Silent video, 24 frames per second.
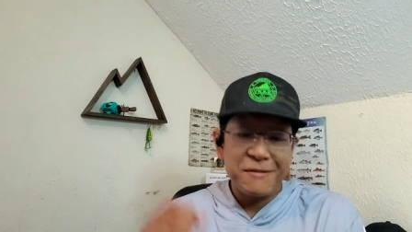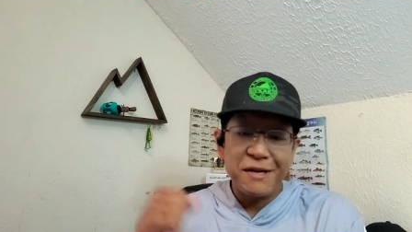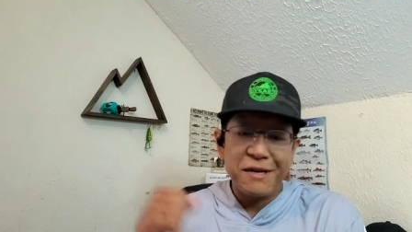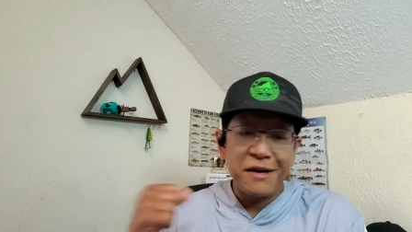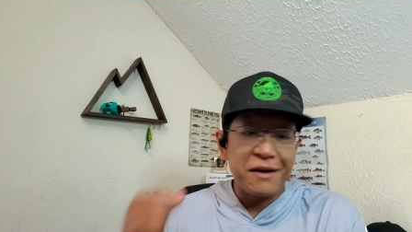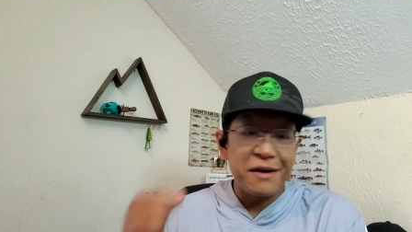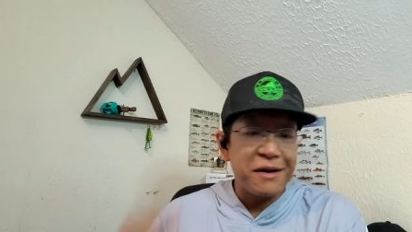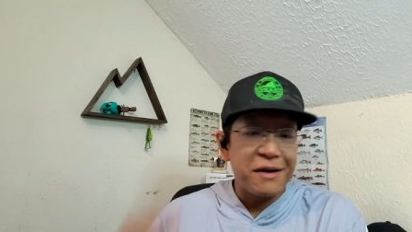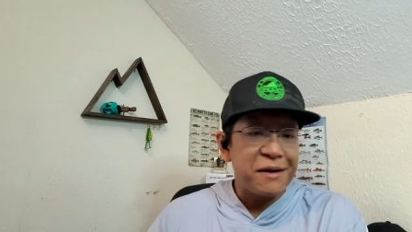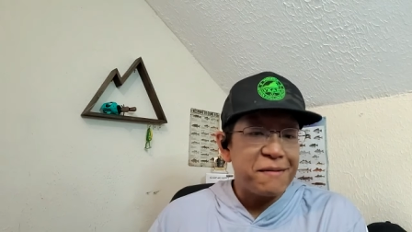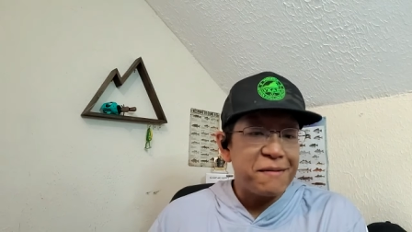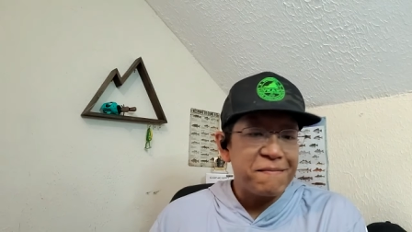uh,
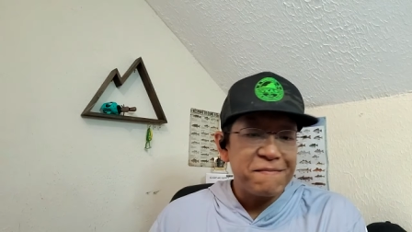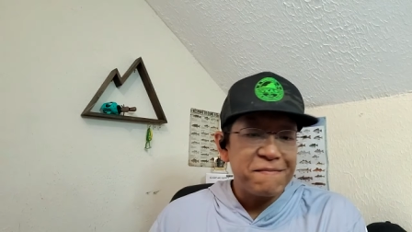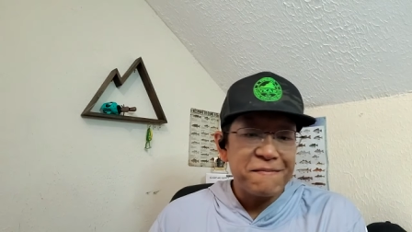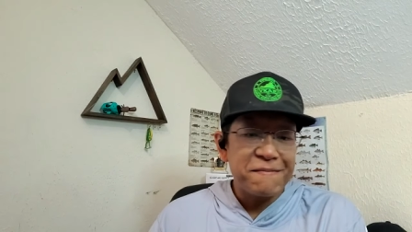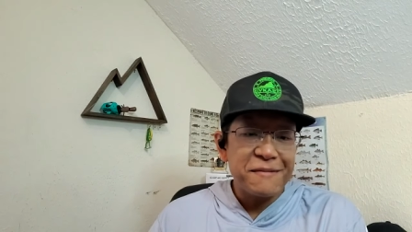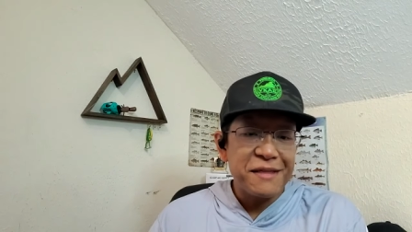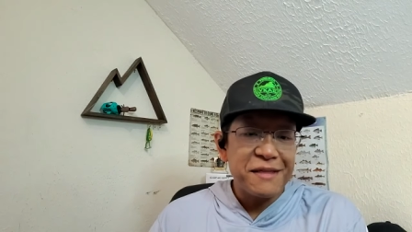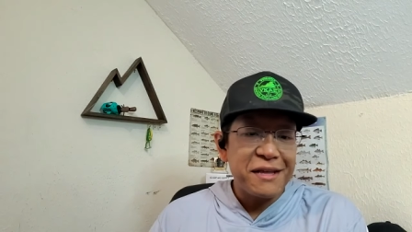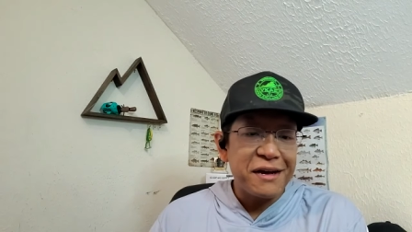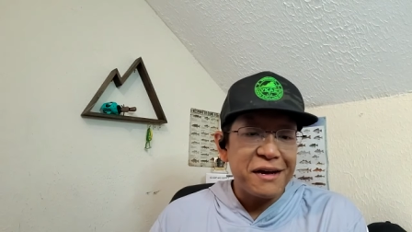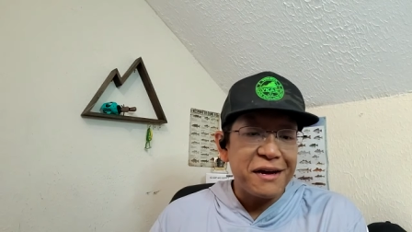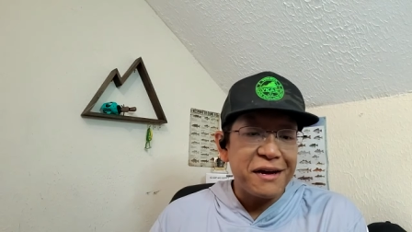
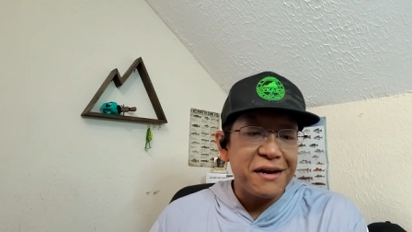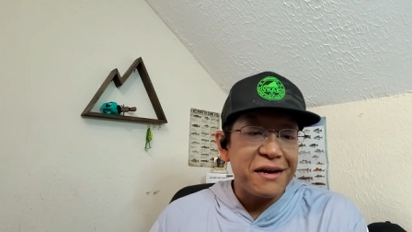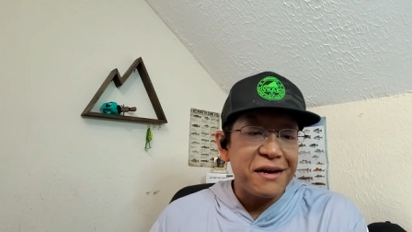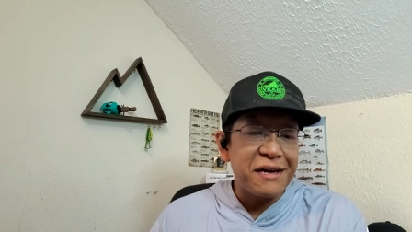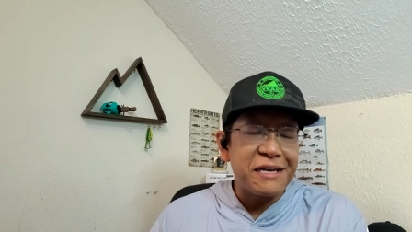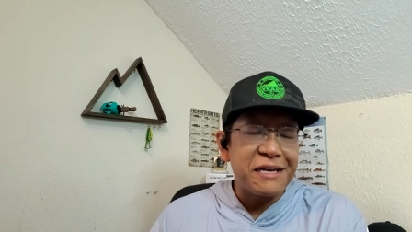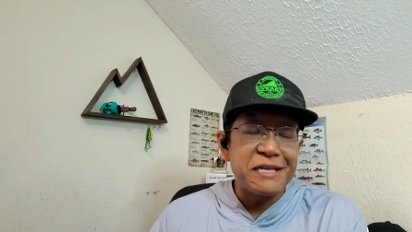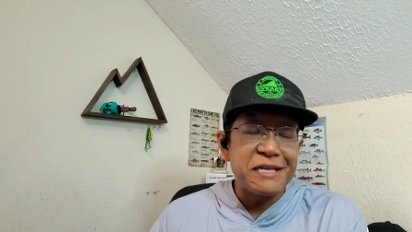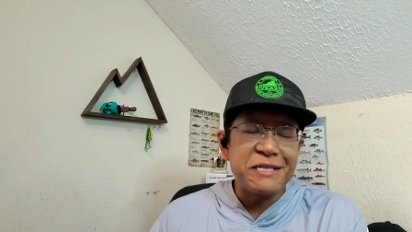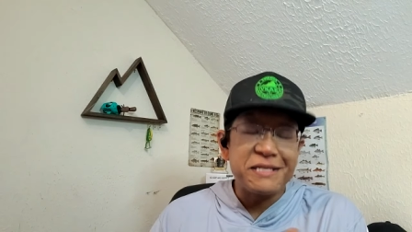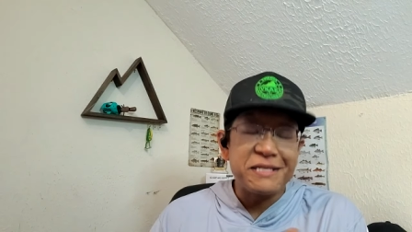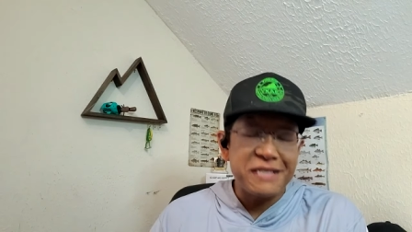uh,
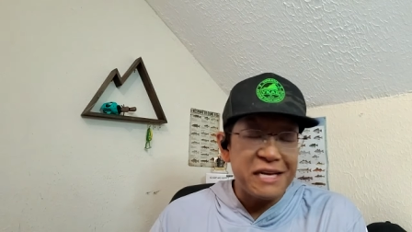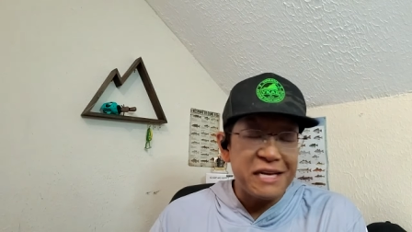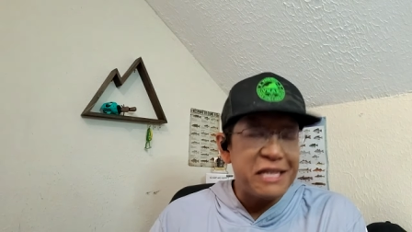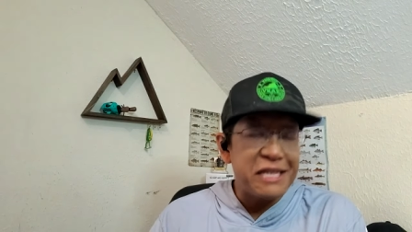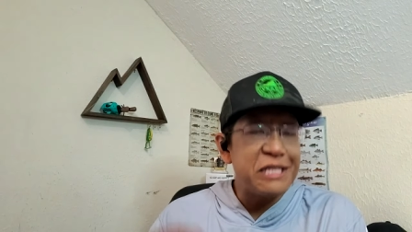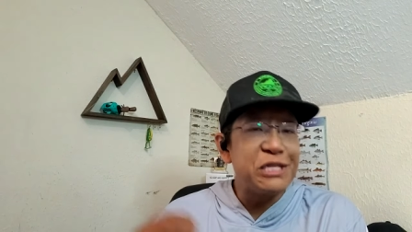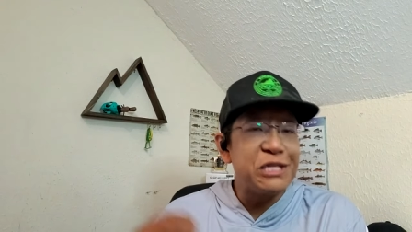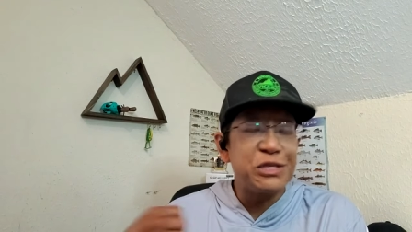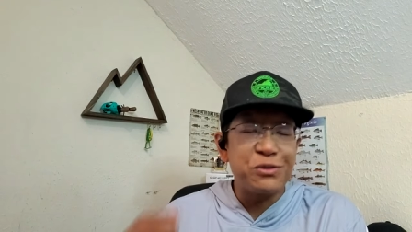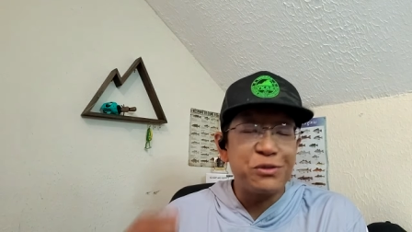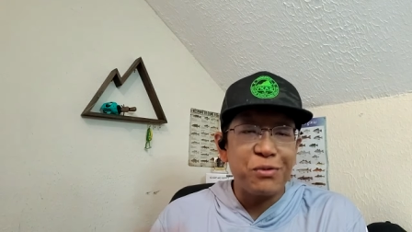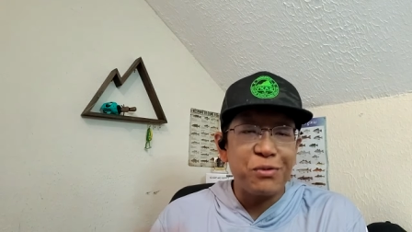an
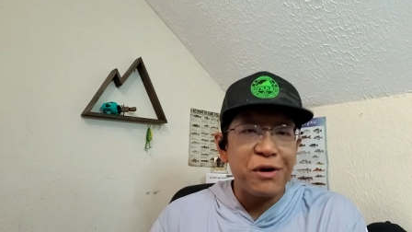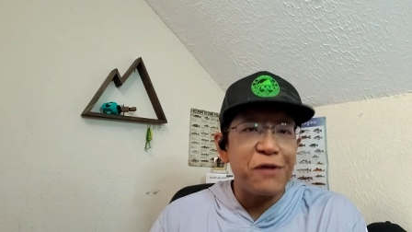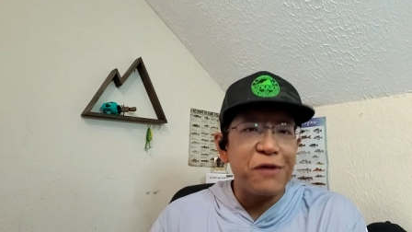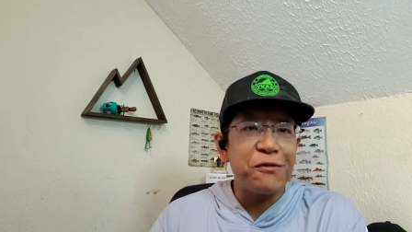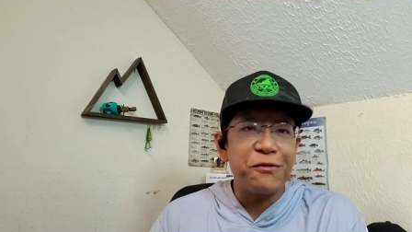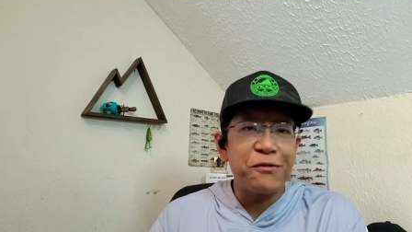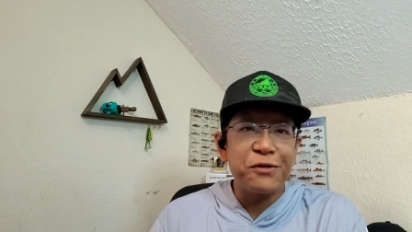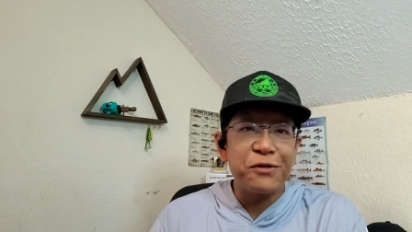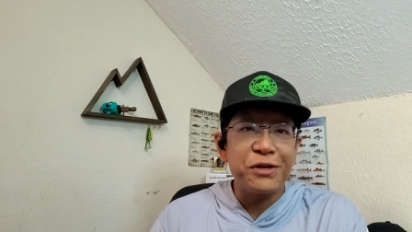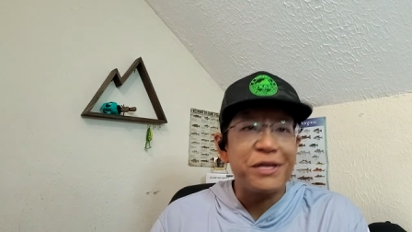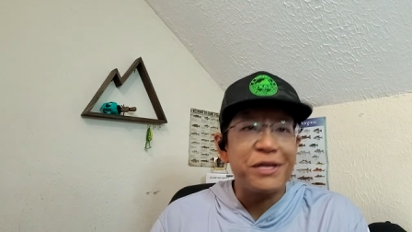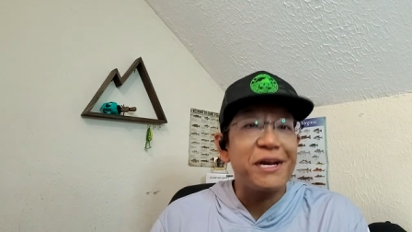Ascend twelve
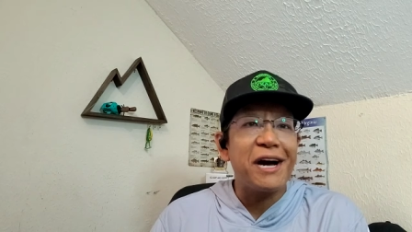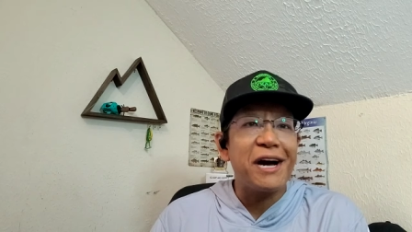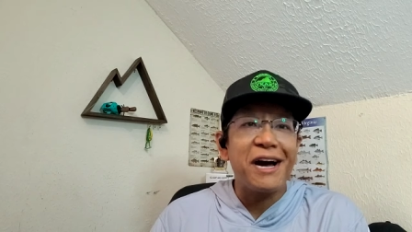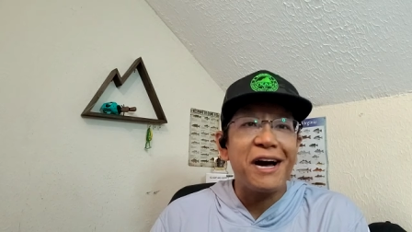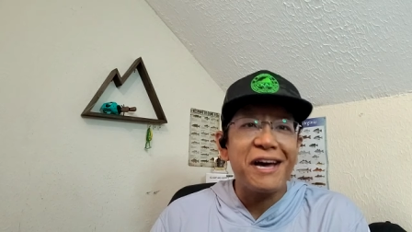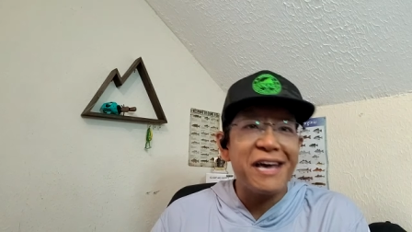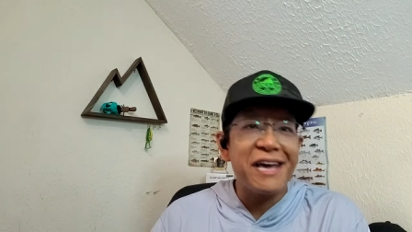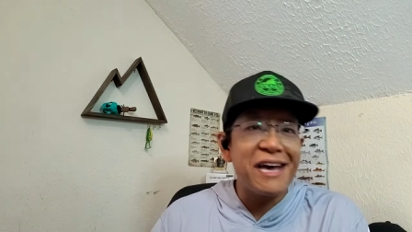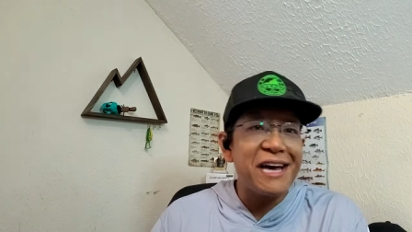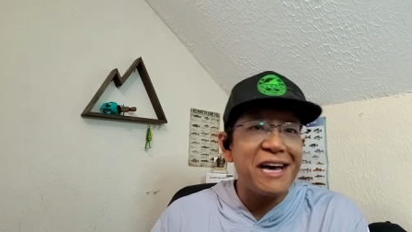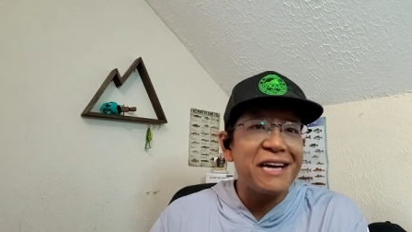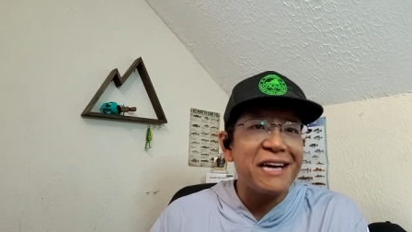foot
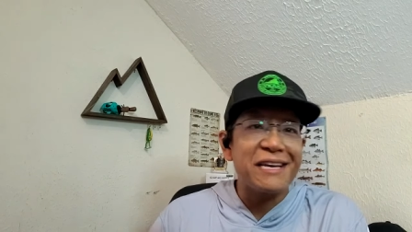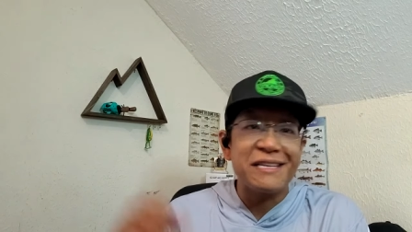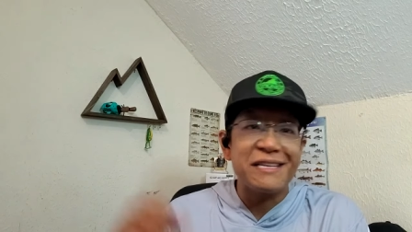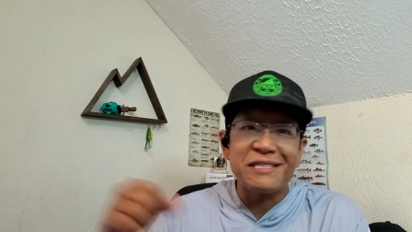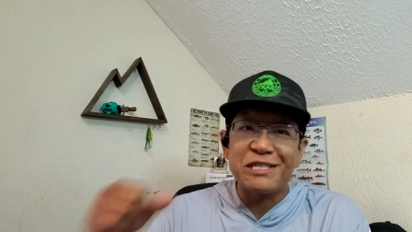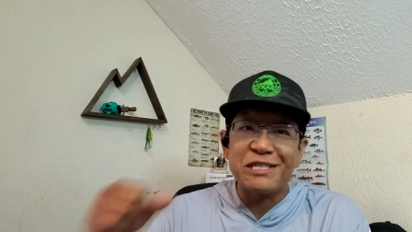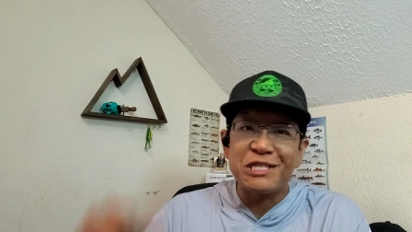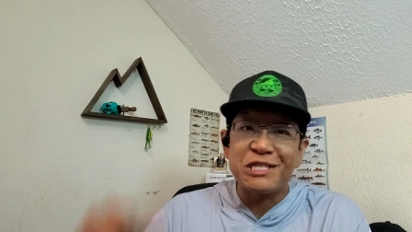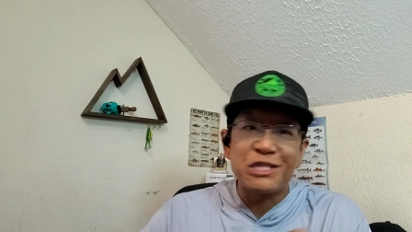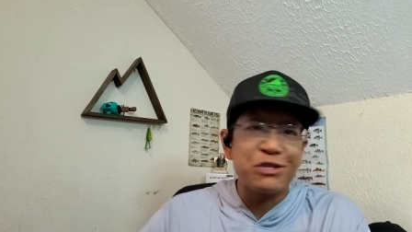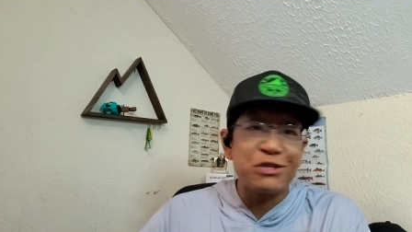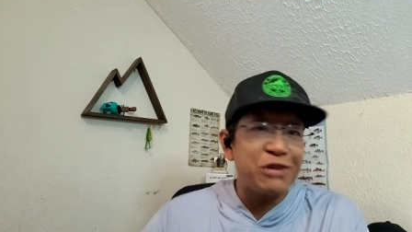kayak and
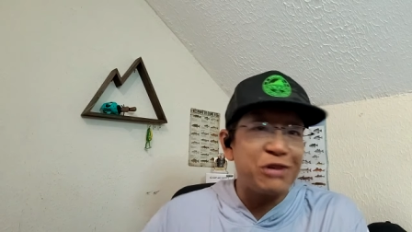just